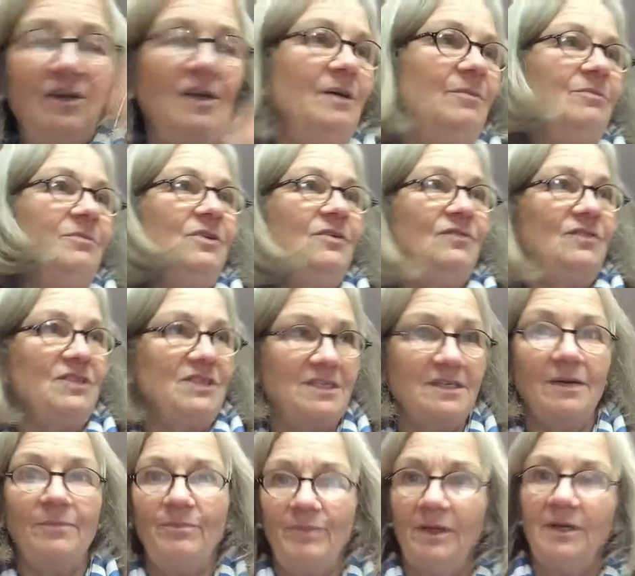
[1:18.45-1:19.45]
have to
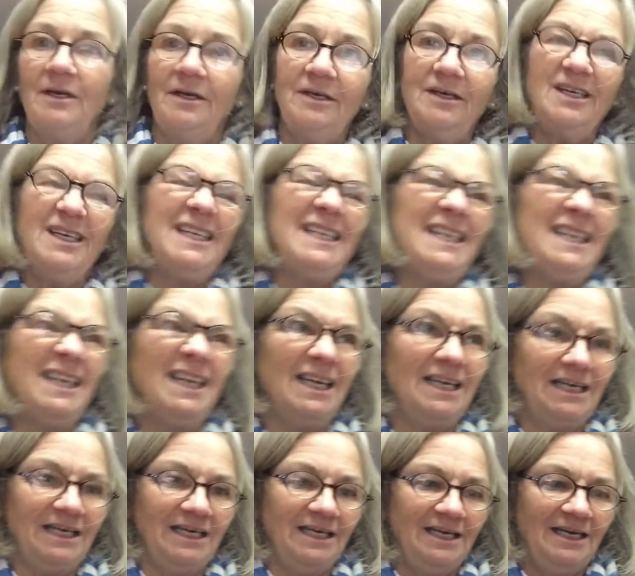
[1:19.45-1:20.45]
step in and eat it.
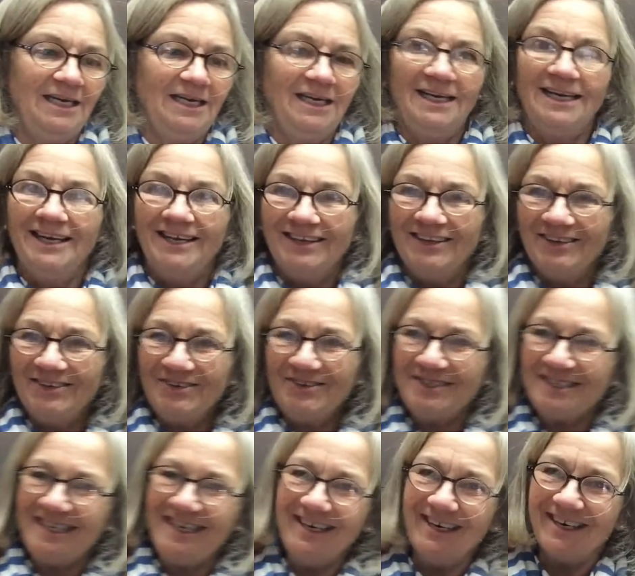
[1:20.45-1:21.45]
Look
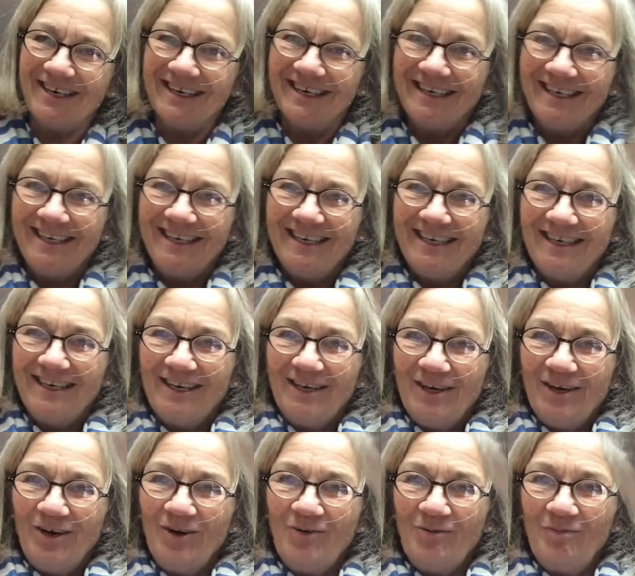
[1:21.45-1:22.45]
who's here.
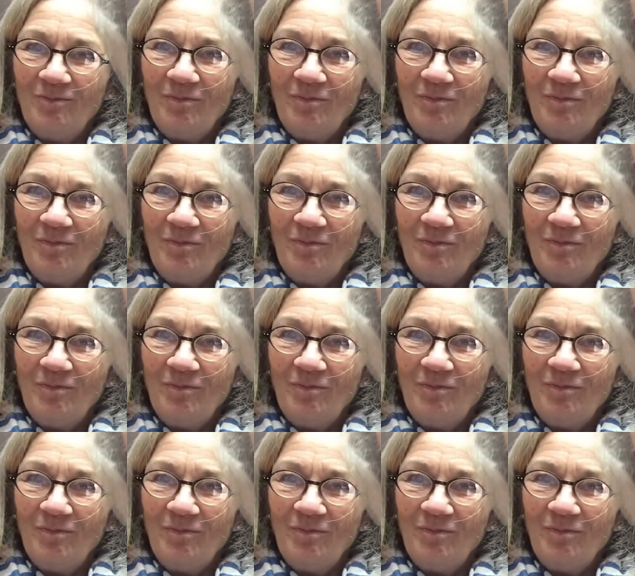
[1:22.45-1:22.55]
Oh.